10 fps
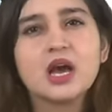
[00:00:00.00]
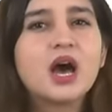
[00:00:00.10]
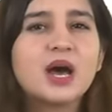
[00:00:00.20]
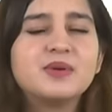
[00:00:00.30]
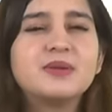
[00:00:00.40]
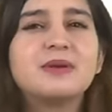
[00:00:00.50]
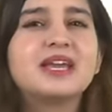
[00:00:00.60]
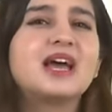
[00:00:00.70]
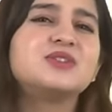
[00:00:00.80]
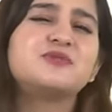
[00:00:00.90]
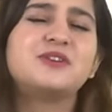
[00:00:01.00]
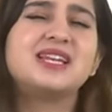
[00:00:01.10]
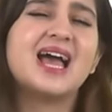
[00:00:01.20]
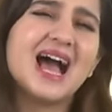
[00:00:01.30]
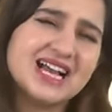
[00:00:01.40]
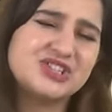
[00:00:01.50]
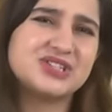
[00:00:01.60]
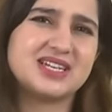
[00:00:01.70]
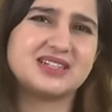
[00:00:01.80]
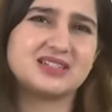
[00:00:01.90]
Hari began to feel
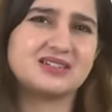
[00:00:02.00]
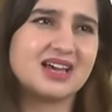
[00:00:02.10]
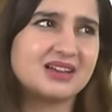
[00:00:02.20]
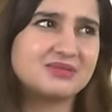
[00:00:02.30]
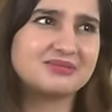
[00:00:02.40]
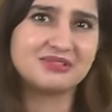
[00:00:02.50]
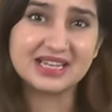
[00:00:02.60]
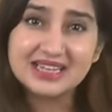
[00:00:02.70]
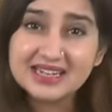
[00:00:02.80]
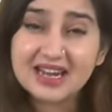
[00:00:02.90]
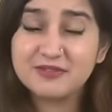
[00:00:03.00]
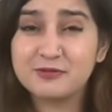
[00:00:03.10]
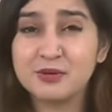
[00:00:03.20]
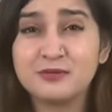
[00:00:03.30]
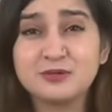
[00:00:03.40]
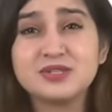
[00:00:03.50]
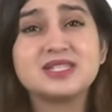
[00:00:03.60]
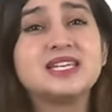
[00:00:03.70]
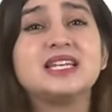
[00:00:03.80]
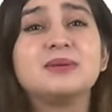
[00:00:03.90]
agitated and regretful for
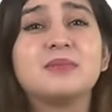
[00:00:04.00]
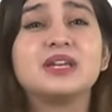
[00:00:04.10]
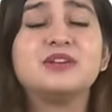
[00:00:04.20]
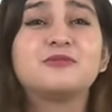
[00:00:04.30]
stealing money